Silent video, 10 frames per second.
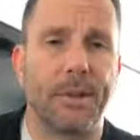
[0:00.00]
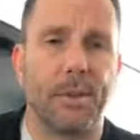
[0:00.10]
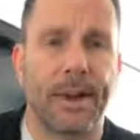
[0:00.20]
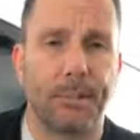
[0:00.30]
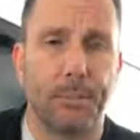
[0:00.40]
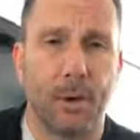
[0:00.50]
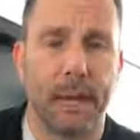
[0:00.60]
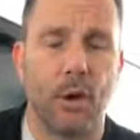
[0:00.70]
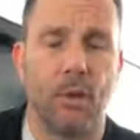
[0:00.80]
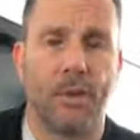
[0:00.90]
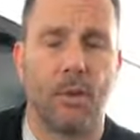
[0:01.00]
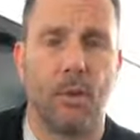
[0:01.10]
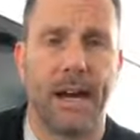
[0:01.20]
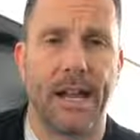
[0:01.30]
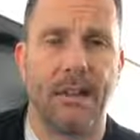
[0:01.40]
but they're not praying over
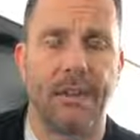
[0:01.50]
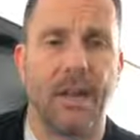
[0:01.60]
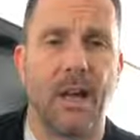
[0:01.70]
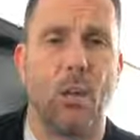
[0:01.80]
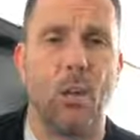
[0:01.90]
their wives.